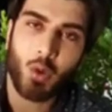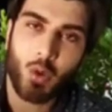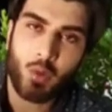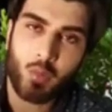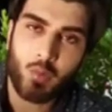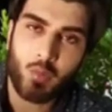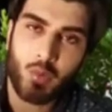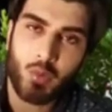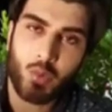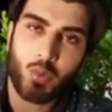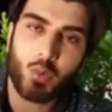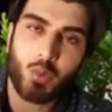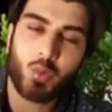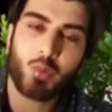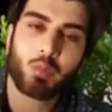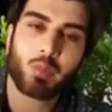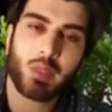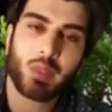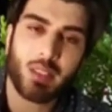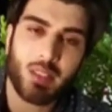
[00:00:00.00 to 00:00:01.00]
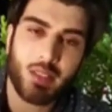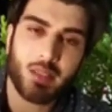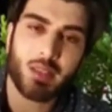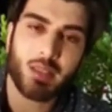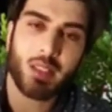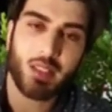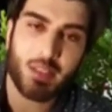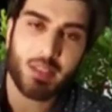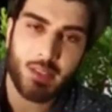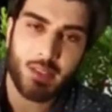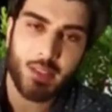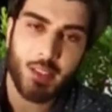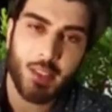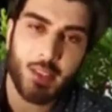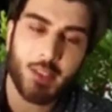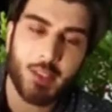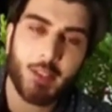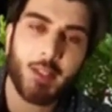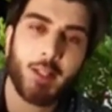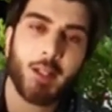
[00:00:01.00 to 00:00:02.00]
for me to reply all of you,
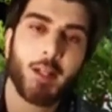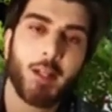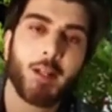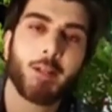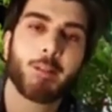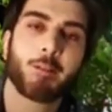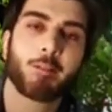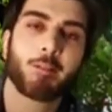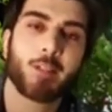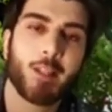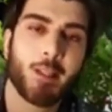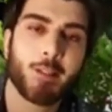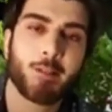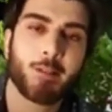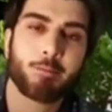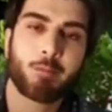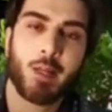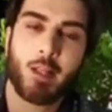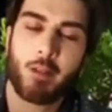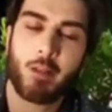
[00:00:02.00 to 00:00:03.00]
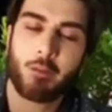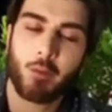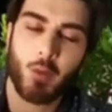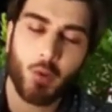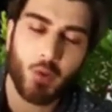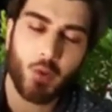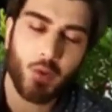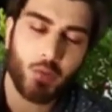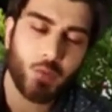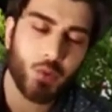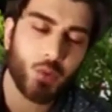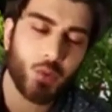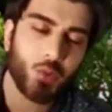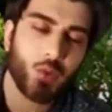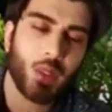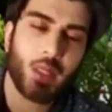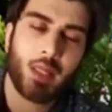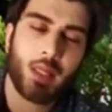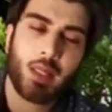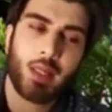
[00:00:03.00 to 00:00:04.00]
please understand. And yes,
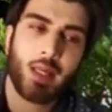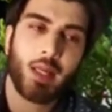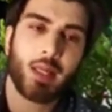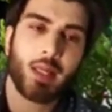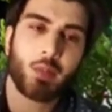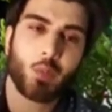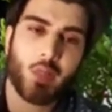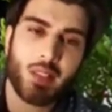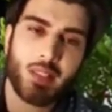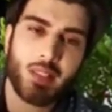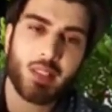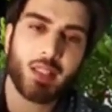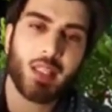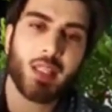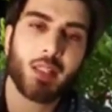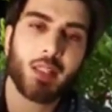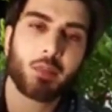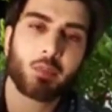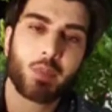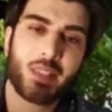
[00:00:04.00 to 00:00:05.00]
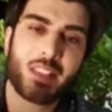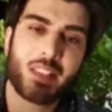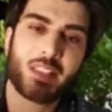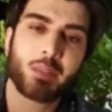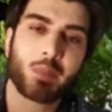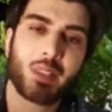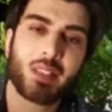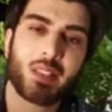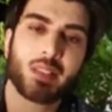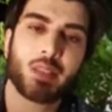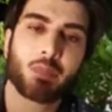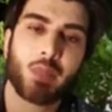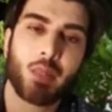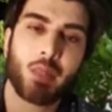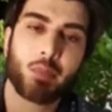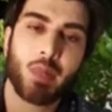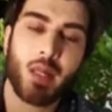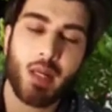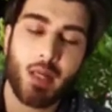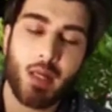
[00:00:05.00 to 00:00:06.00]
I love all of you, and once
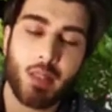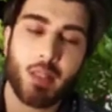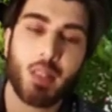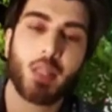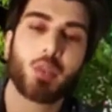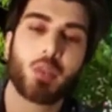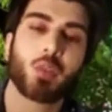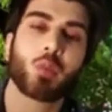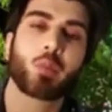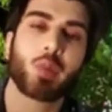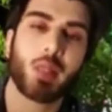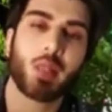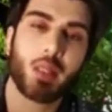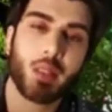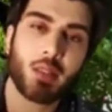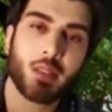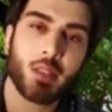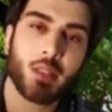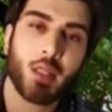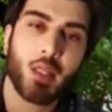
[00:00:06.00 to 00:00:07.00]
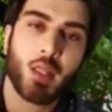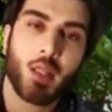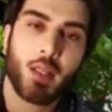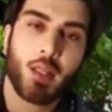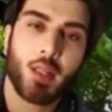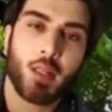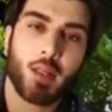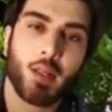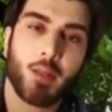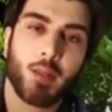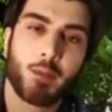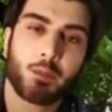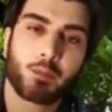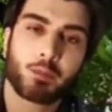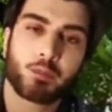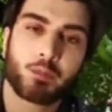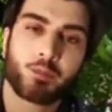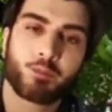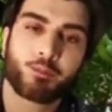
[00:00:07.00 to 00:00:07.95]
again, please remember Hadia and your prayers.